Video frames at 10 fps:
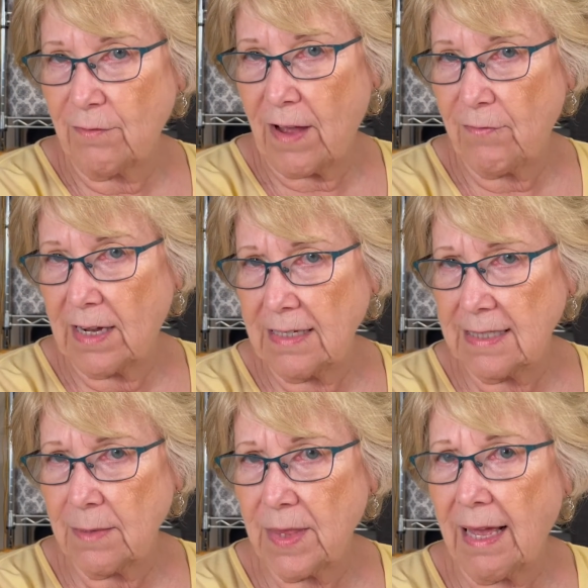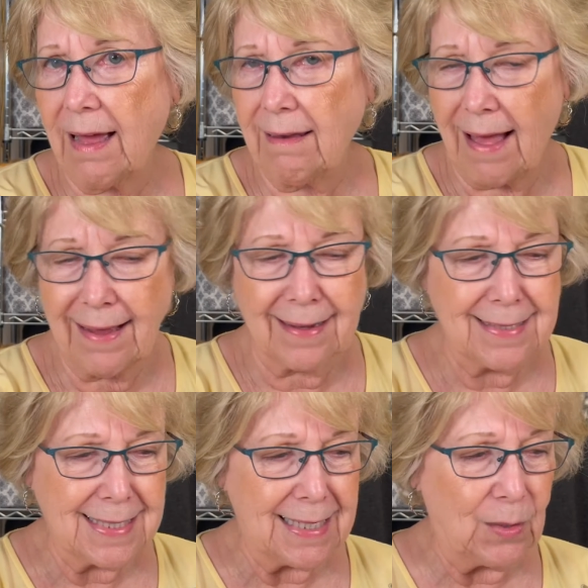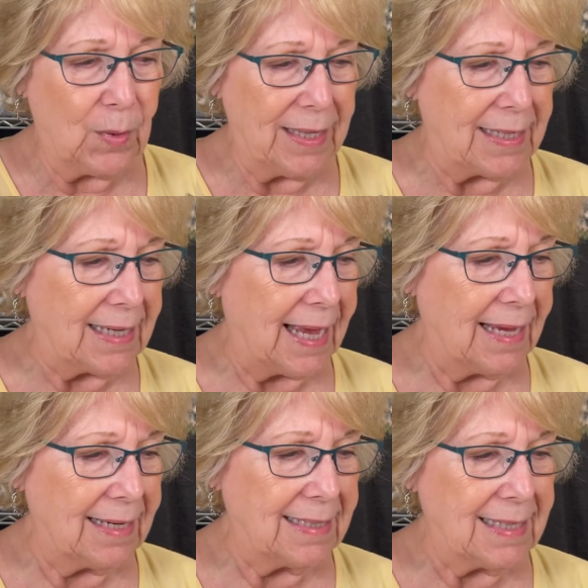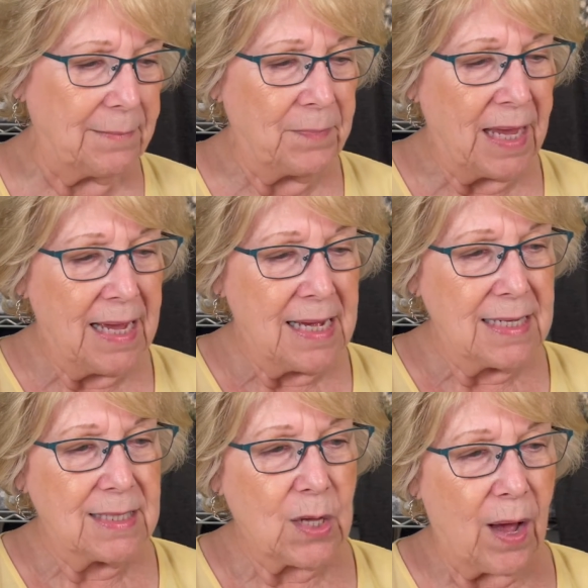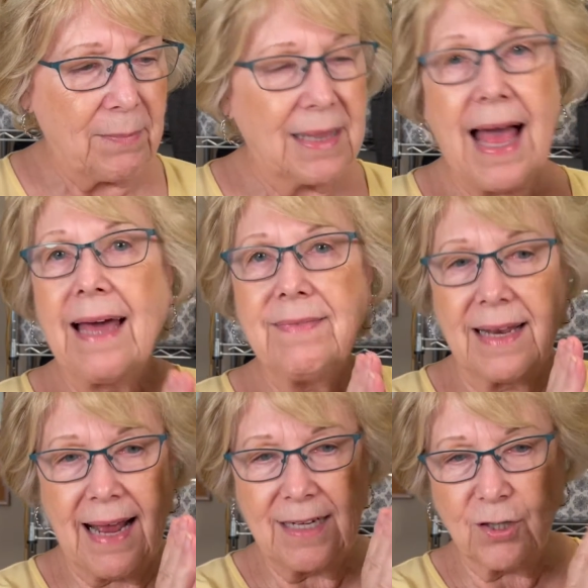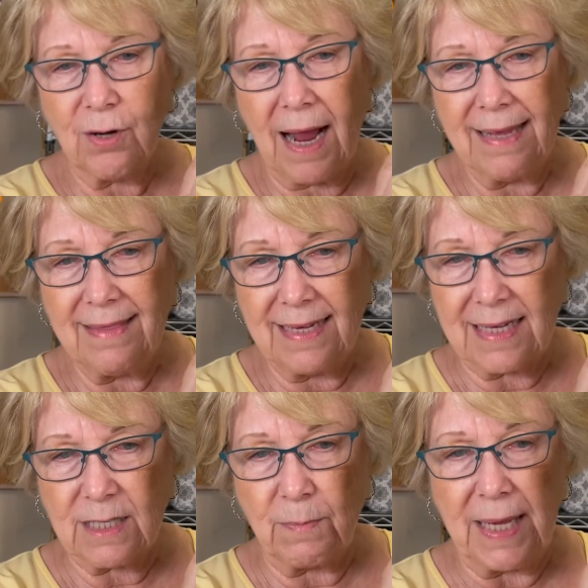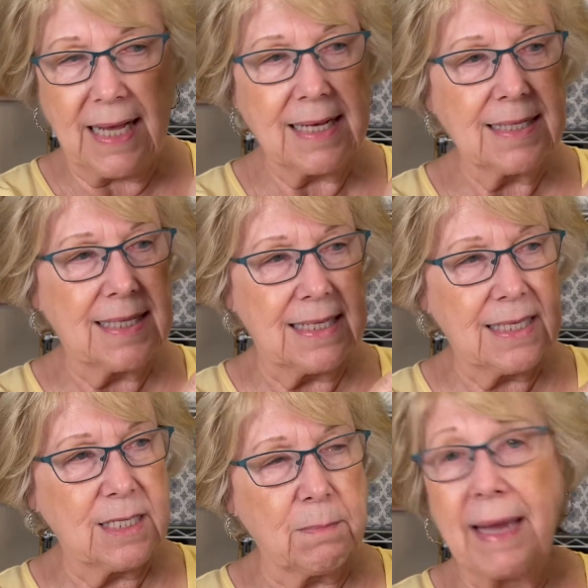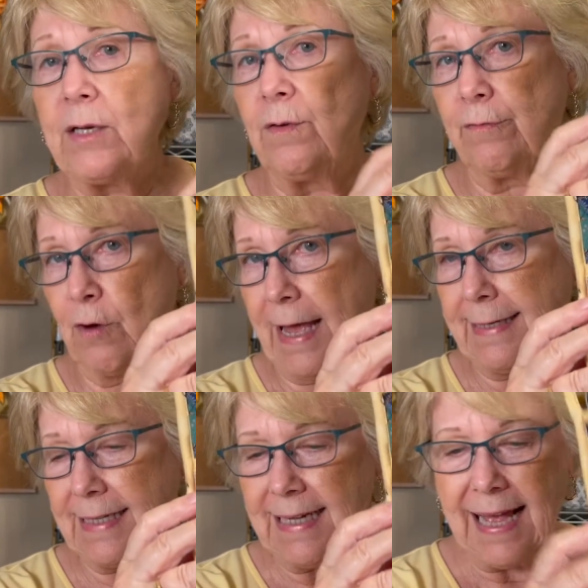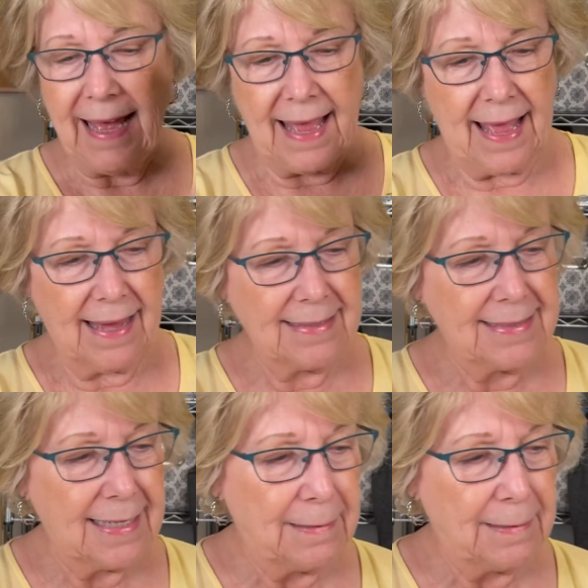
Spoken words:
If I find something I like, I stick with it, and so I'm glad that I tried this, because this is my new friend. And